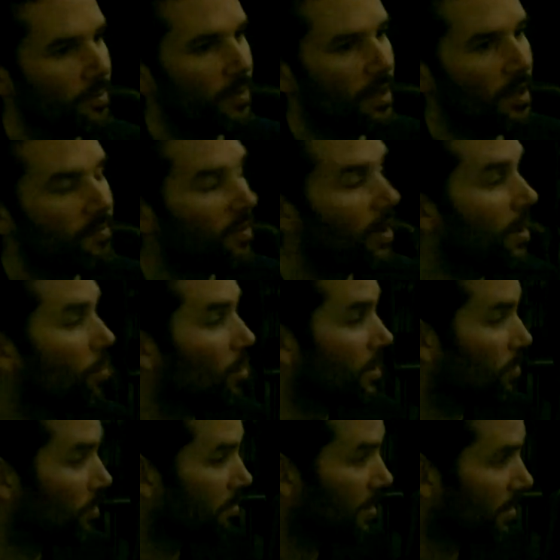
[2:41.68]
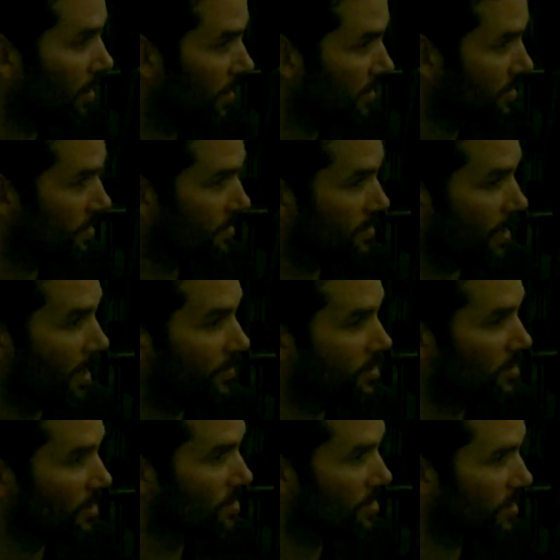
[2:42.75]
convey what it would be like to have
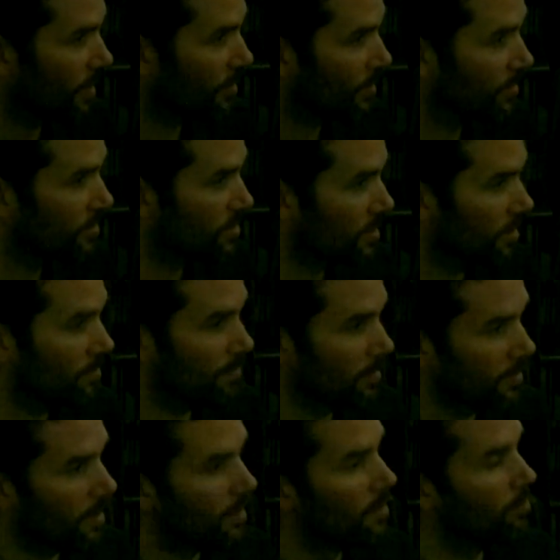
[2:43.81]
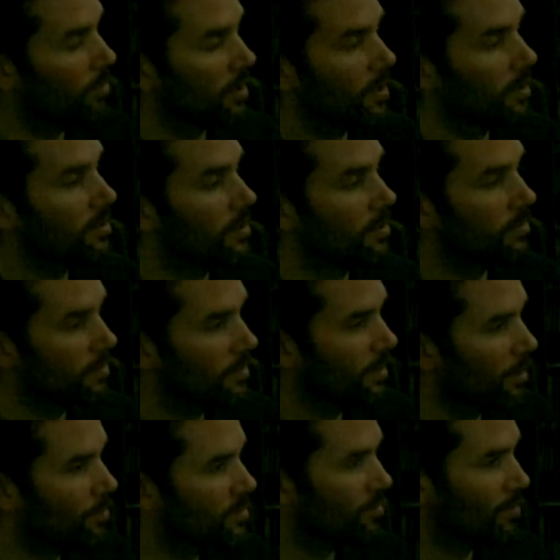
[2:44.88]
such a technology, the product that
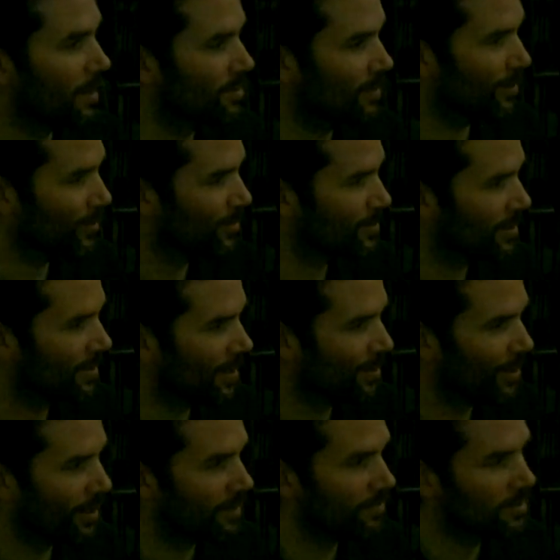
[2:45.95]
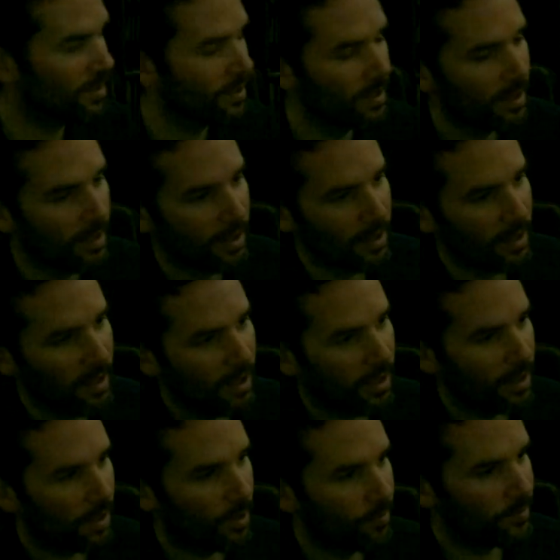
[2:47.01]
comes from that technology in our lives.
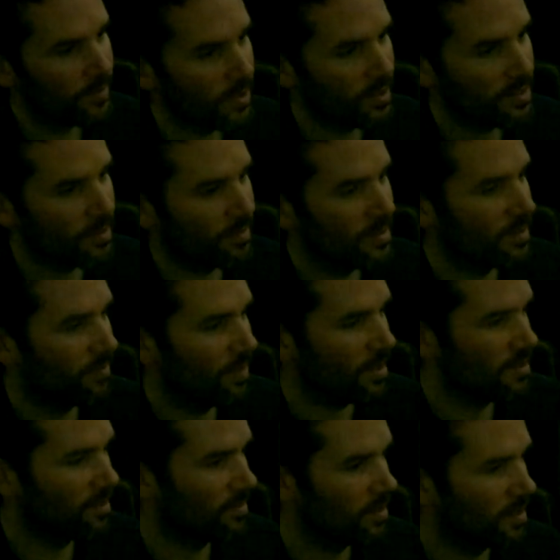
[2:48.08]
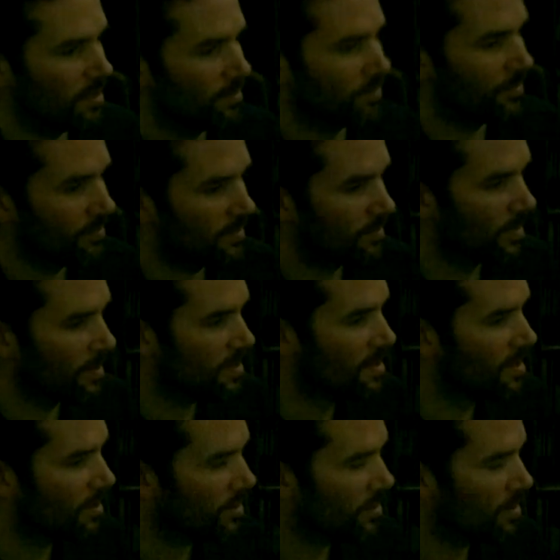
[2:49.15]
So it's effectively,
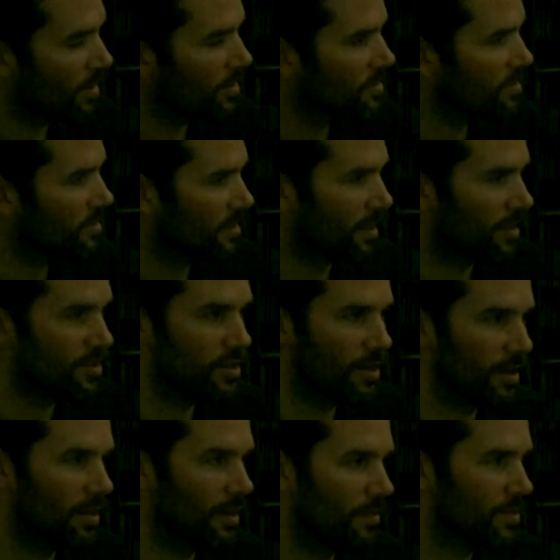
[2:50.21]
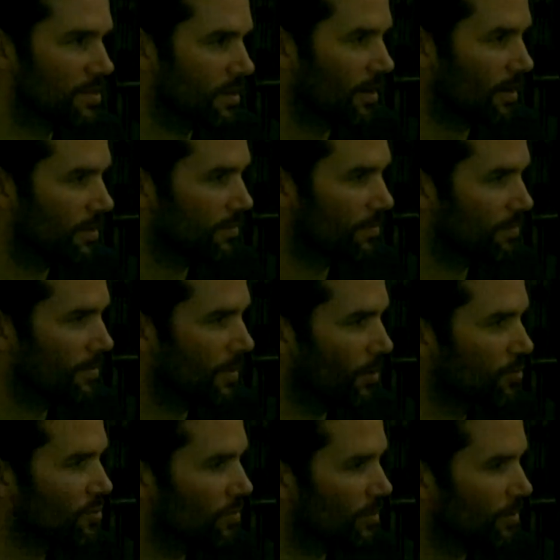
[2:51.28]
the nicest analogy I can give is a kind of
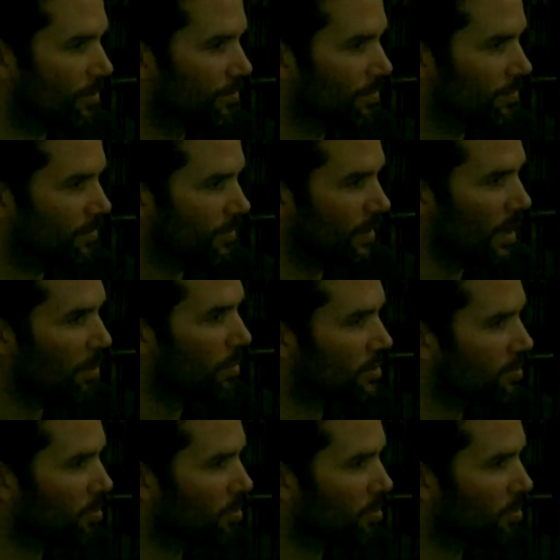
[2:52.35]
cultural litmus